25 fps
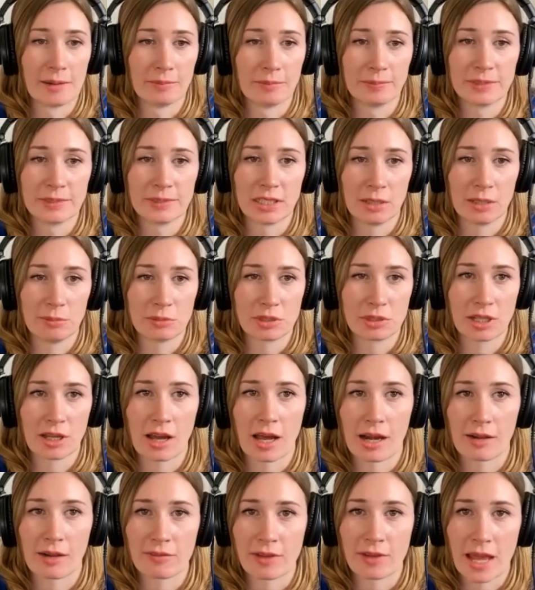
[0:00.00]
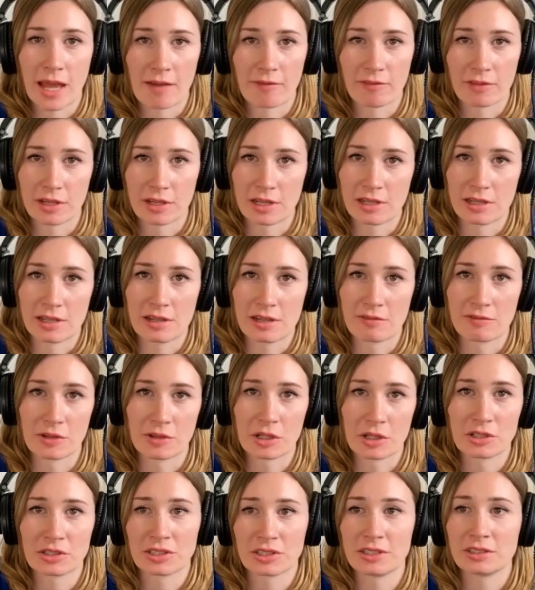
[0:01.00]
seem to kind of have an
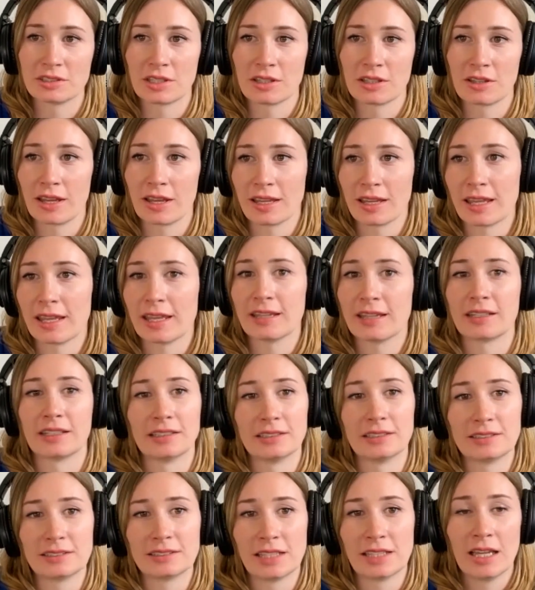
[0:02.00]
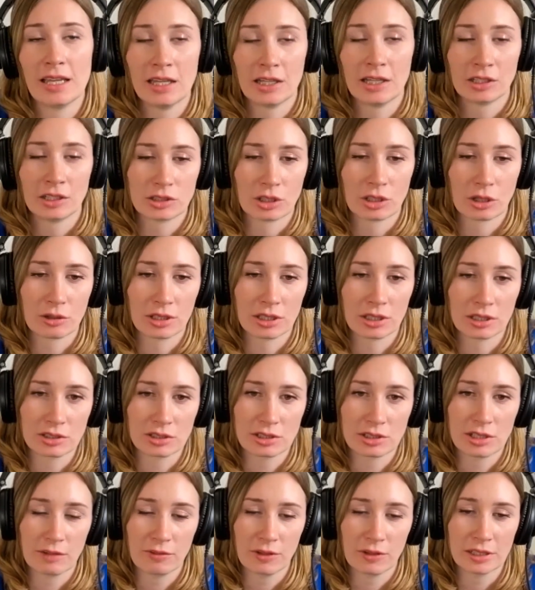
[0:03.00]
aversion to like anise. So there's
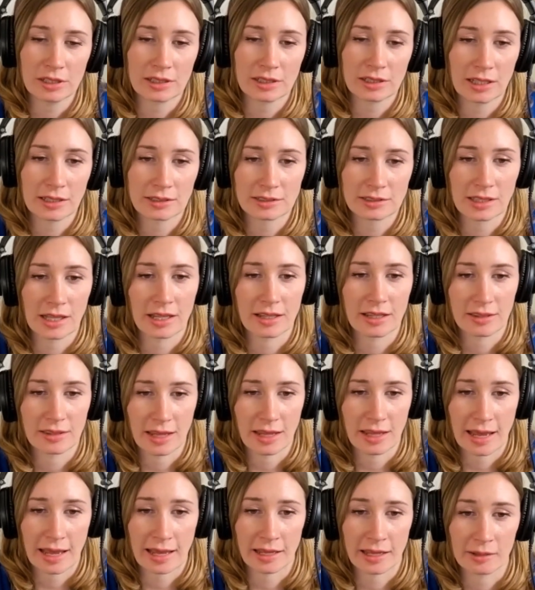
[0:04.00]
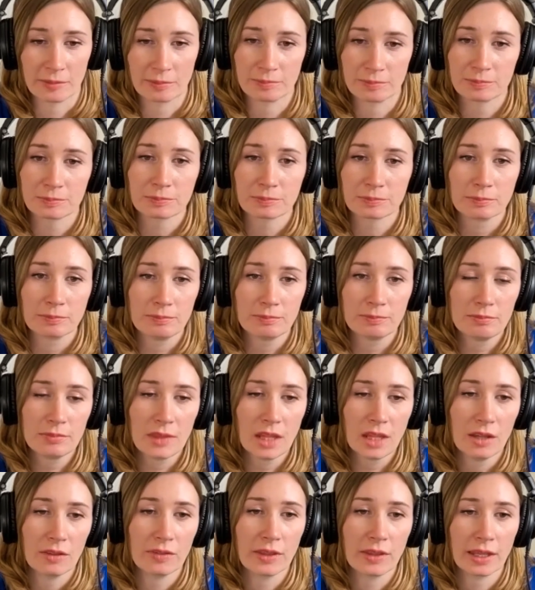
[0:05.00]
different things like that
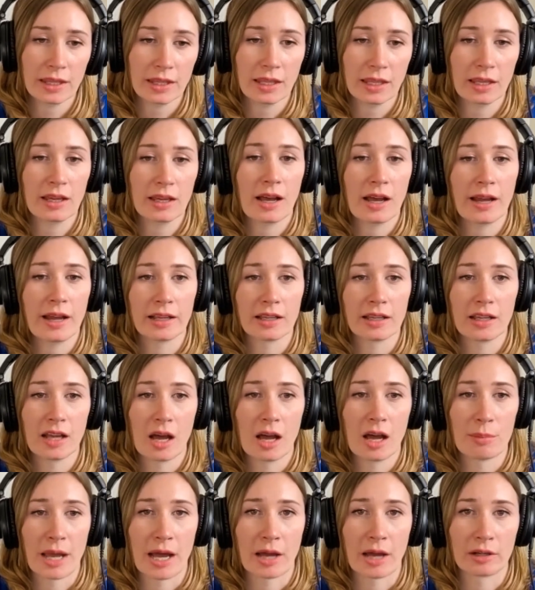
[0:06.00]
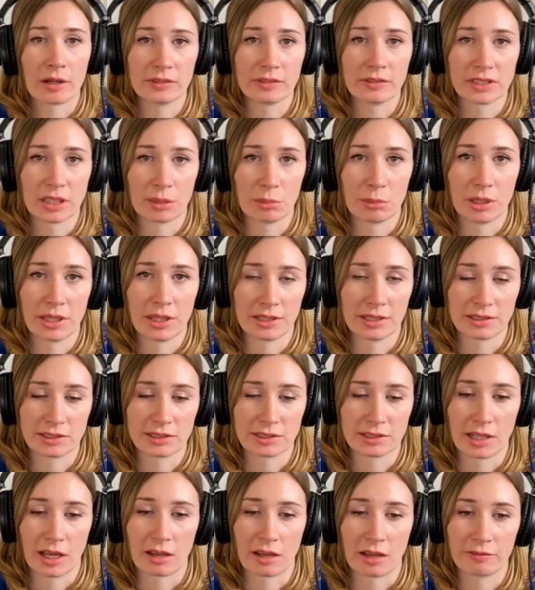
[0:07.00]
can kind of come out of some of this
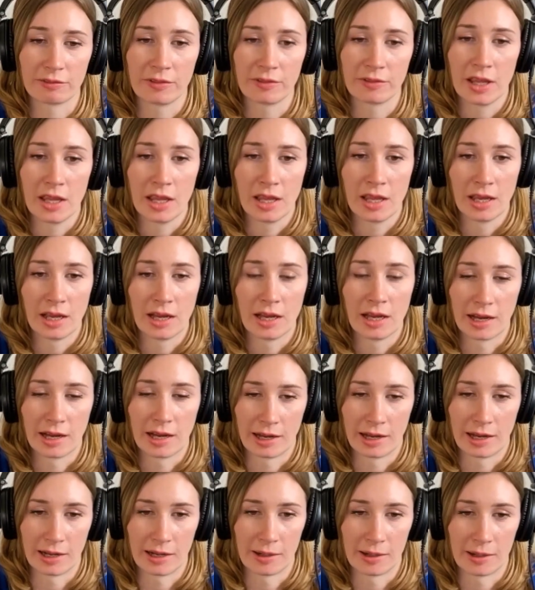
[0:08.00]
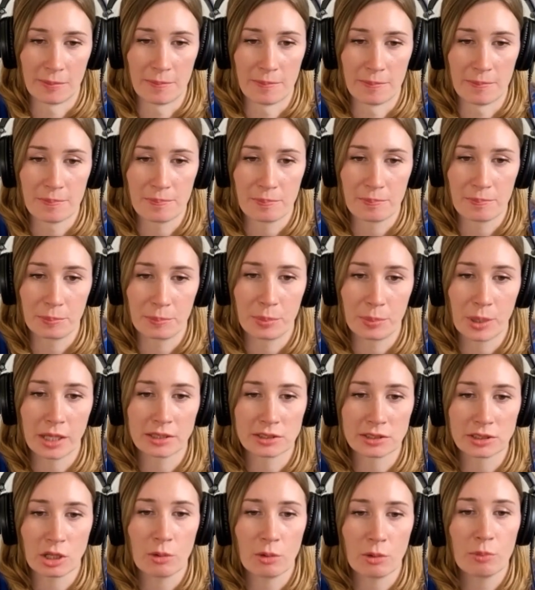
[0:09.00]
stuff.
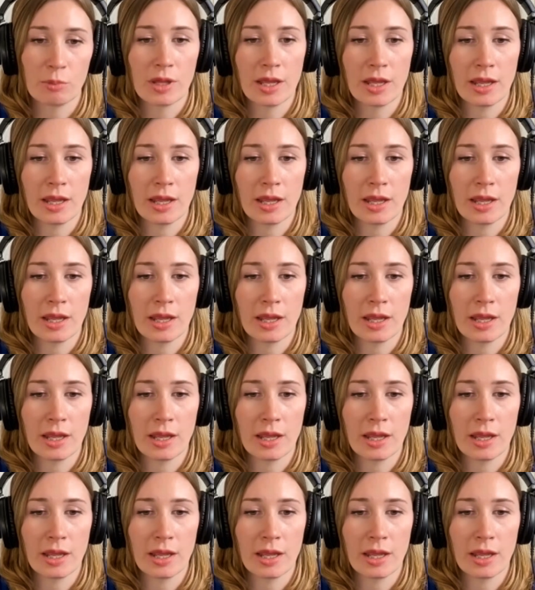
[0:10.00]
But so